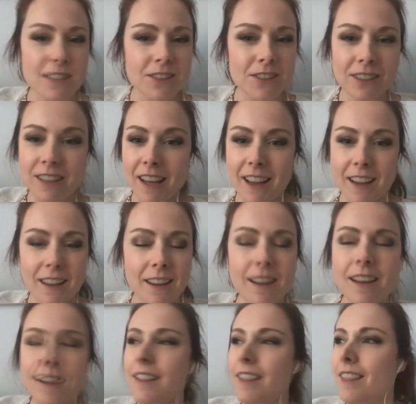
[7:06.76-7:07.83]
single day
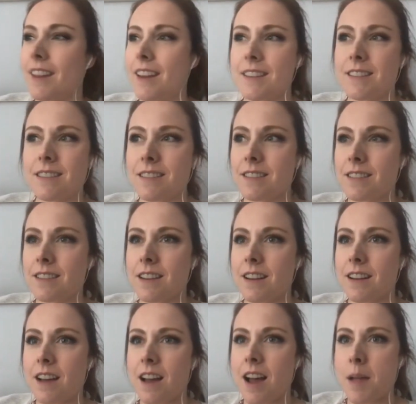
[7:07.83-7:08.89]
that
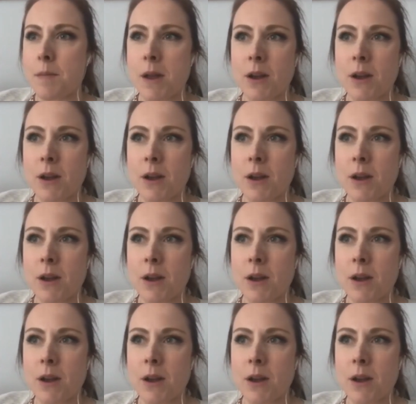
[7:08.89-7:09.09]
I'm